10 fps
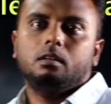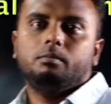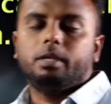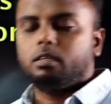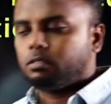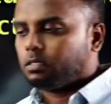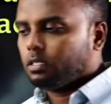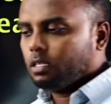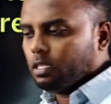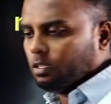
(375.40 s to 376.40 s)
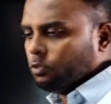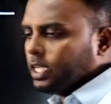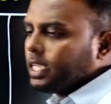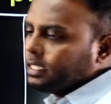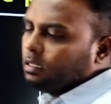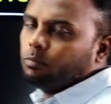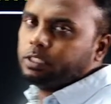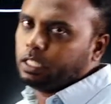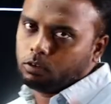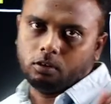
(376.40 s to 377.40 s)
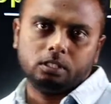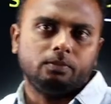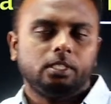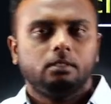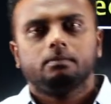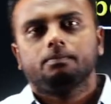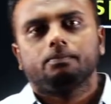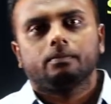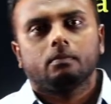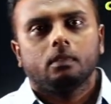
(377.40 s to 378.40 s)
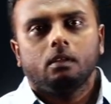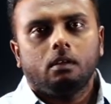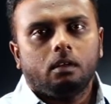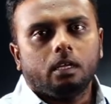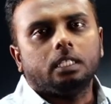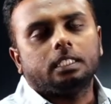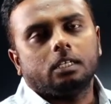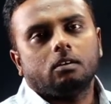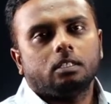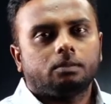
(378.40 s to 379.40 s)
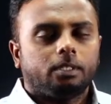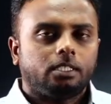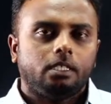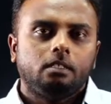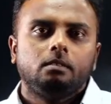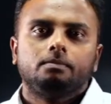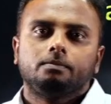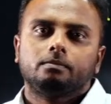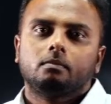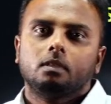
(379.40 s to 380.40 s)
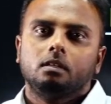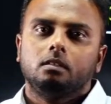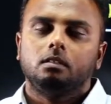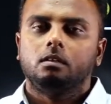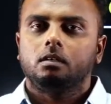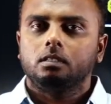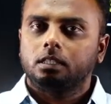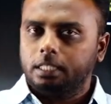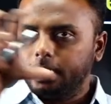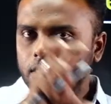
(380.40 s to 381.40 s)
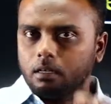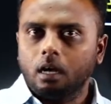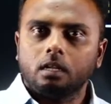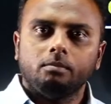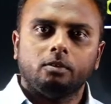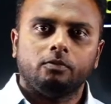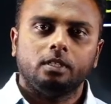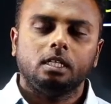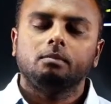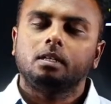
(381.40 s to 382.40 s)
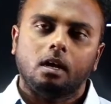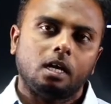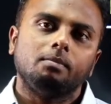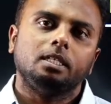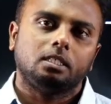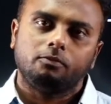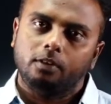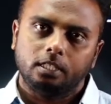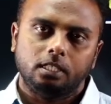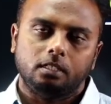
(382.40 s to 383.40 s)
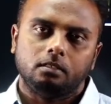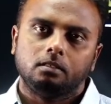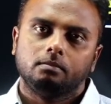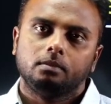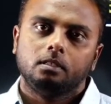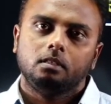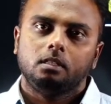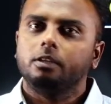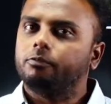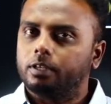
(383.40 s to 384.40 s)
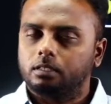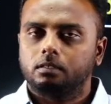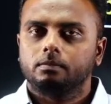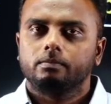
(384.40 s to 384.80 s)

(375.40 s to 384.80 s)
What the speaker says: Because you take example synchronous machine. In synchronous machine, the stator RMF, nothing but armature flux it is, 3-phase.